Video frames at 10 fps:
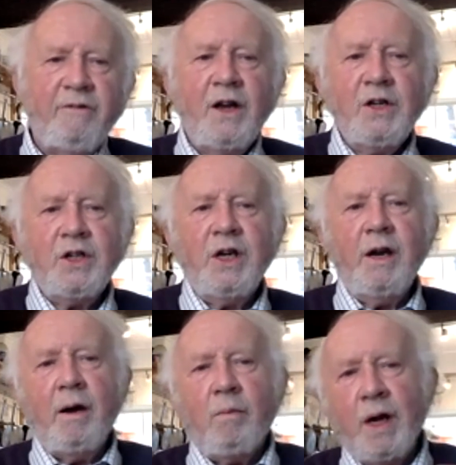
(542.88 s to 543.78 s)

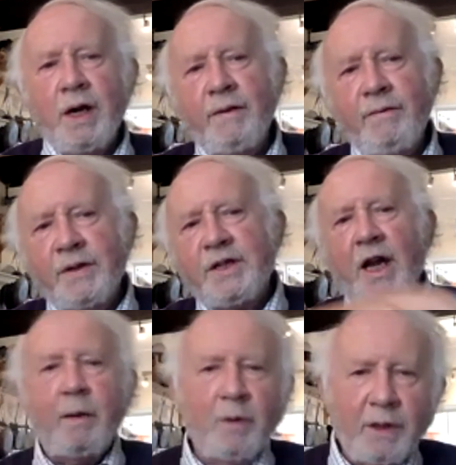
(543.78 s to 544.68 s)
engineer at one end of the
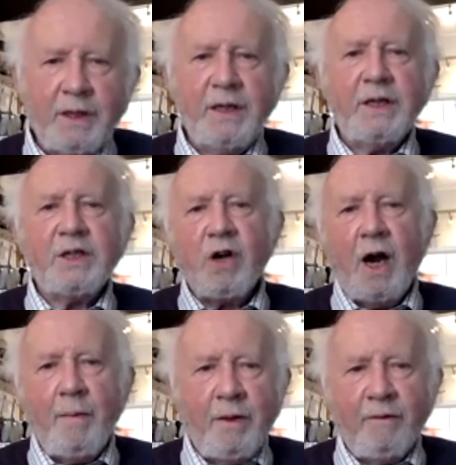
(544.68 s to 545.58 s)
table, and he
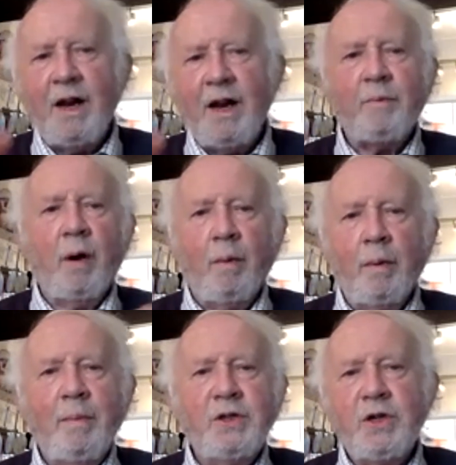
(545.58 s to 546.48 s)
described the flood
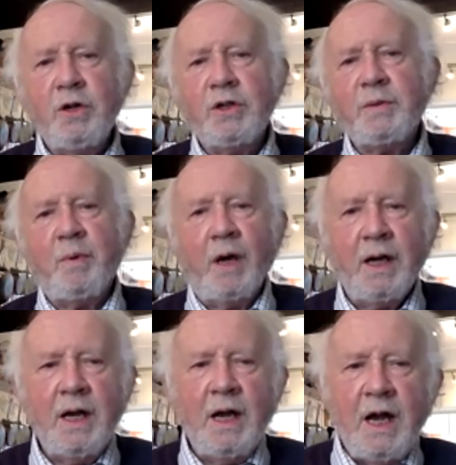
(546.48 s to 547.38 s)
problem in Tewkesbury.
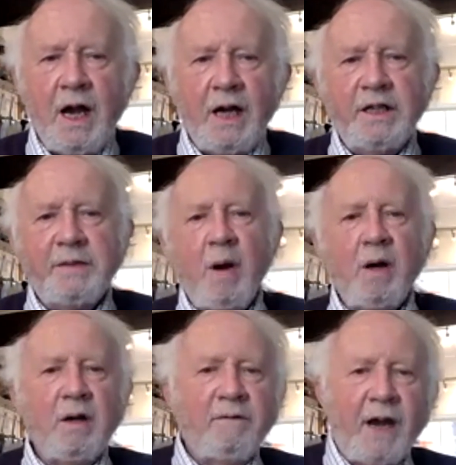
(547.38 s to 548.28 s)
And he
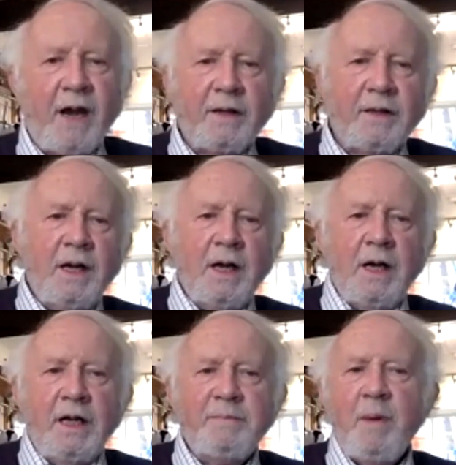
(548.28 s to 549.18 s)
spoke
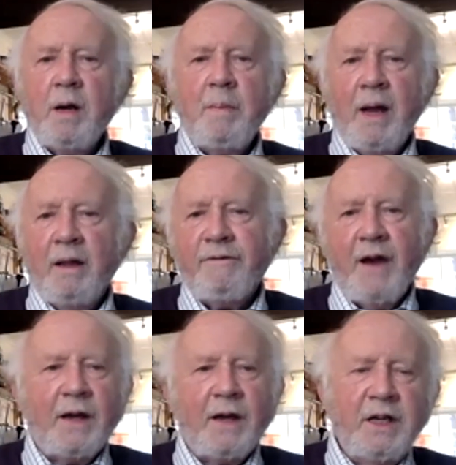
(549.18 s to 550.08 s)
about the
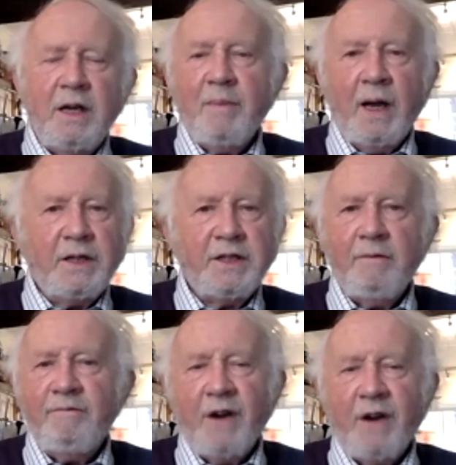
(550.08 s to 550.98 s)
fact that he'd made
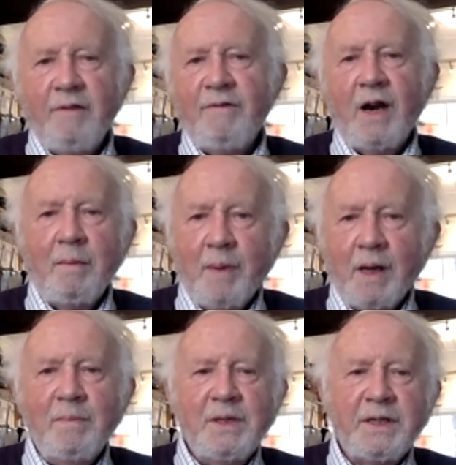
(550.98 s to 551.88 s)
some very, very
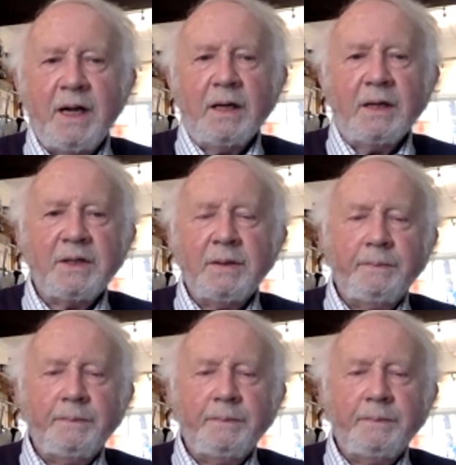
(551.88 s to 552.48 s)
big mistakes.